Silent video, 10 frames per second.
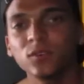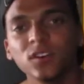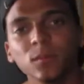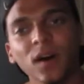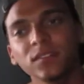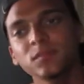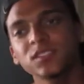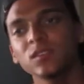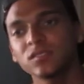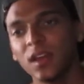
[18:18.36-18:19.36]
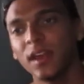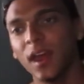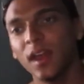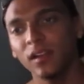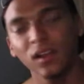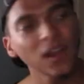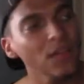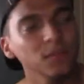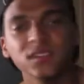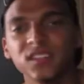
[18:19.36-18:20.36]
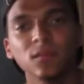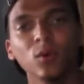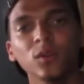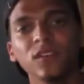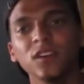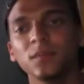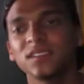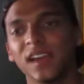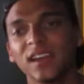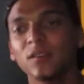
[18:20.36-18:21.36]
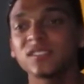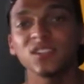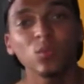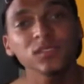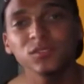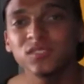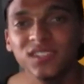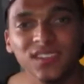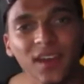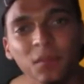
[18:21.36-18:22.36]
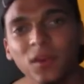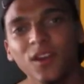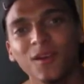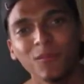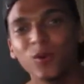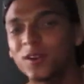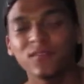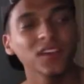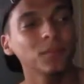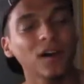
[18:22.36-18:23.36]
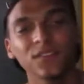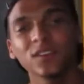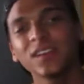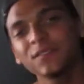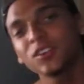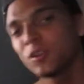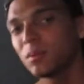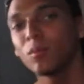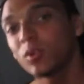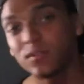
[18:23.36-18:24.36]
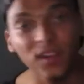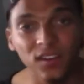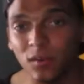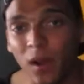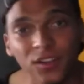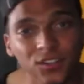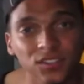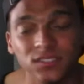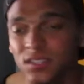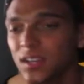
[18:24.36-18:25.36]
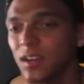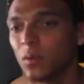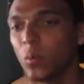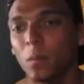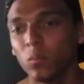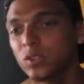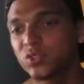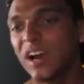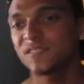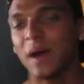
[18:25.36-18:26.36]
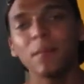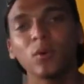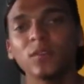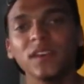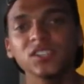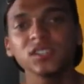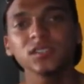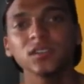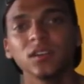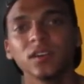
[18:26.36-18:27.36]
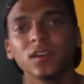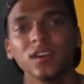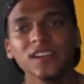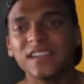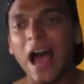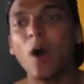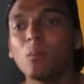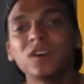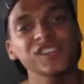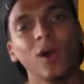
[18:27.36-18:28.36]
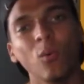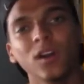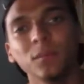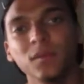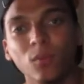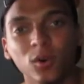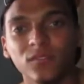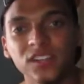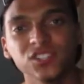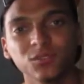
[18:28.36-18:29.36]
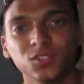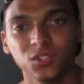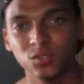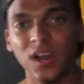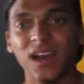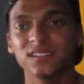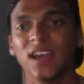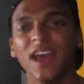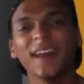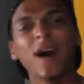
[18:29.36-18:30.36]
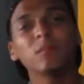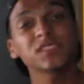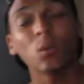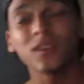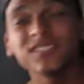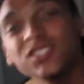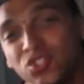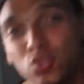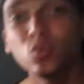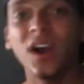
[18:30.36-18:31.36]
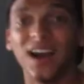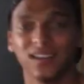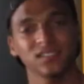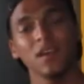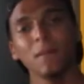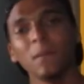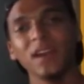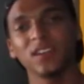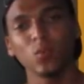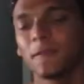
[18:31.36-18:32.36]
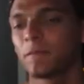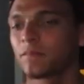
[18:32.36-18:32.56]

good about themselves and allow them to stay motivated, because I guarantee once you see them motivated about their life, you're going to be motivated about yours. What drives my motivation is how much I want to be motivational to you guys and how much I want to see you guys make it.